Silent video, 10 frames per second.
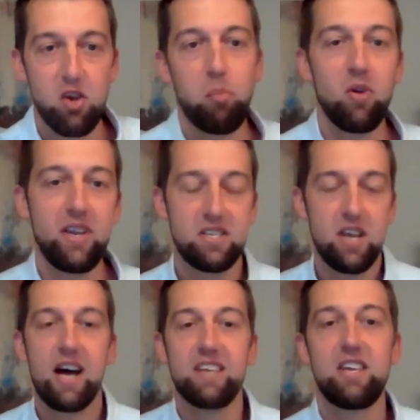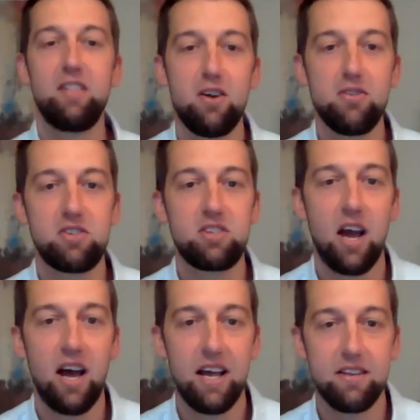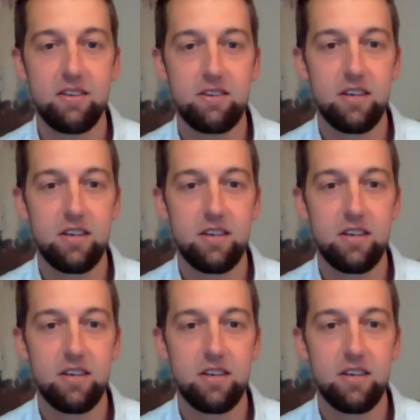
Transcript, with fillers: So please uh, send those uh,